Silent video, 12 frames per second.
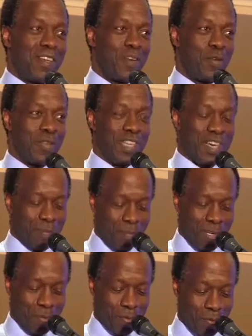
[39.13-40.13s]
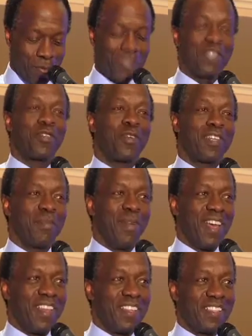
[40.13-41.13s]
with other people, with Tony
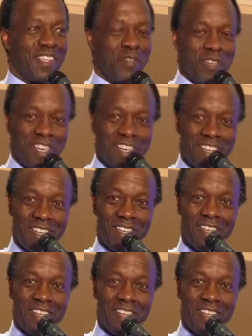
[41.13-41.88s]
Blair this evening.